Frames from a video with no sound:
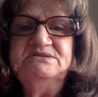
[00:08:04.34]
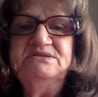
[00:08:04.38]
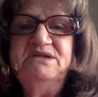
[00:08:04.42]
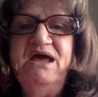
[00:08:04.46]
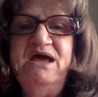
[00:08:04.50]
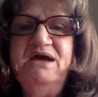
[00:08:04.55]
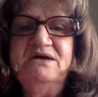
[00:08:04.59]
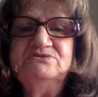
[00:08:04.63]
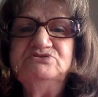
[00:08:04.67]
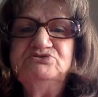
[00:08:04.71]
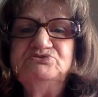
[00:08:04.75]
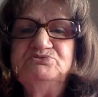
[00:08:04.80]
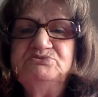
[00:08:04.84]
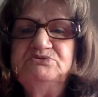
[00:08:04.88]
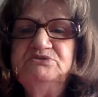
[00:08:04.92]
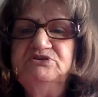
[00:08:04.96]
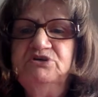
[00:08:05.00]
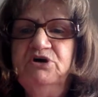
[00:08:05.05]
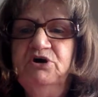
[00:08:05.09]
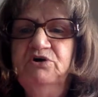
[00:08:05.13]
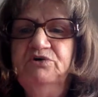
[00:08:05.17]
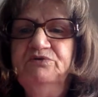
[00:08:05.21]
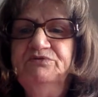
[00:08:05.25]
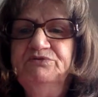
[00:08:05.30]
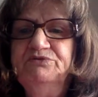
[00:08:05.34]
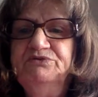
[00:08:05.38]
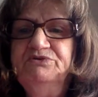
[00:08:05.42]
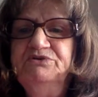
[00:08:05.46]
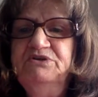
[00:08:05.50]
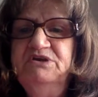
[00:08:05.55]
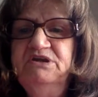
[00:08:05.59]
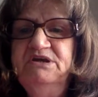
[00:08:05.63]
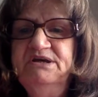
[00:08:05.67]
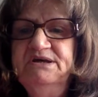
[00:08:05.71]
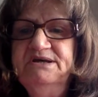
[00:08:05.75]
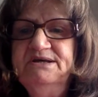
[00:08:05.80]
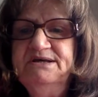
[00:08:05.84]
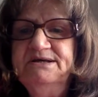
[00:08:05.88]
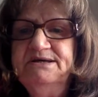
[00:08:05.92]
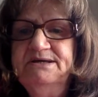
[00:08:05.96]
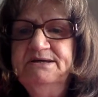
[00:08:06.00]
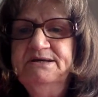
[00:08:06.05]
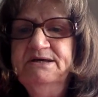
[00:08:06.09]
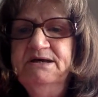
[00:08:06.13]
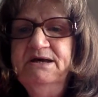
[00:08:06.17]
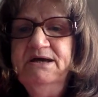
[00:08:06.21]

of Nazareth over Nick